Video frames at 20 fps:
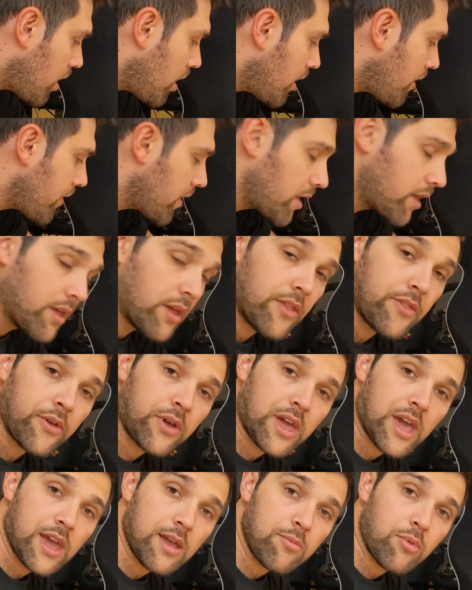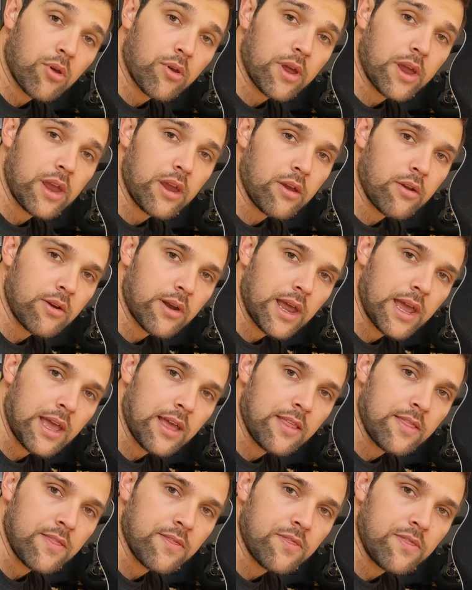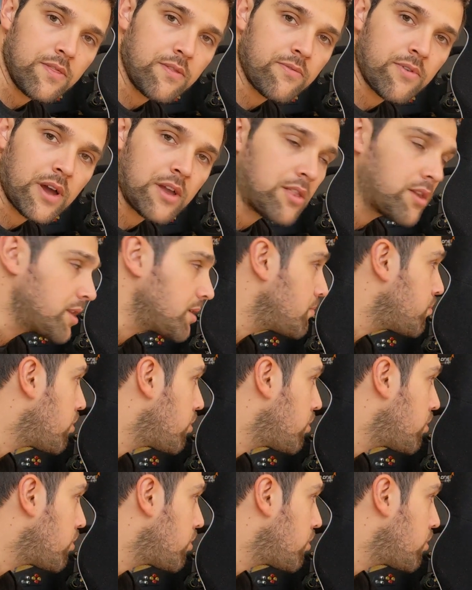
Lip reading: on the cable here and finally